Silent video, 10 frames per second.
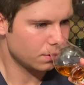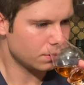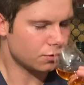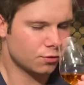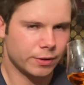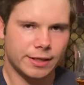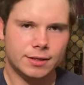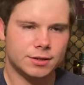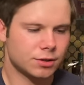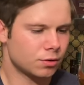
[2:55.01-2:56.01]
The
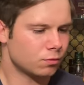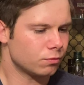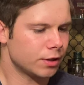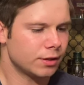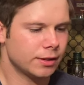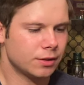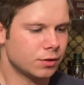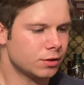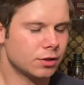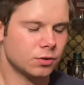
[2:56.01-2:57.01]
sweetness is a really
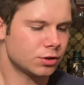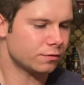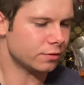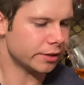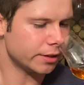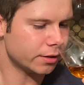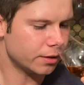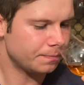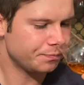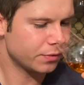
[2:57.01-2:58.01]
good dose of vanilla.